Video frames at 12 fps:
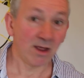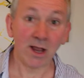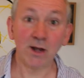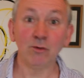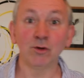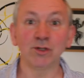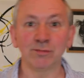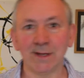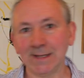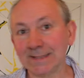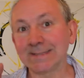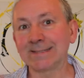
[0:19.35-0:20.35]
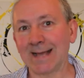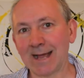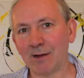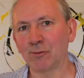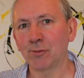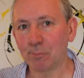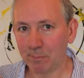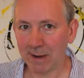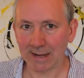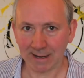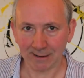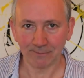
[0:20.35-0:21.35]
in order to make it sound
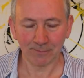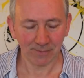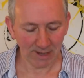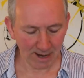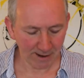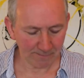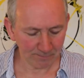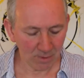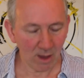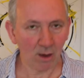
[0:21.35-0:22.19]
better, yeah.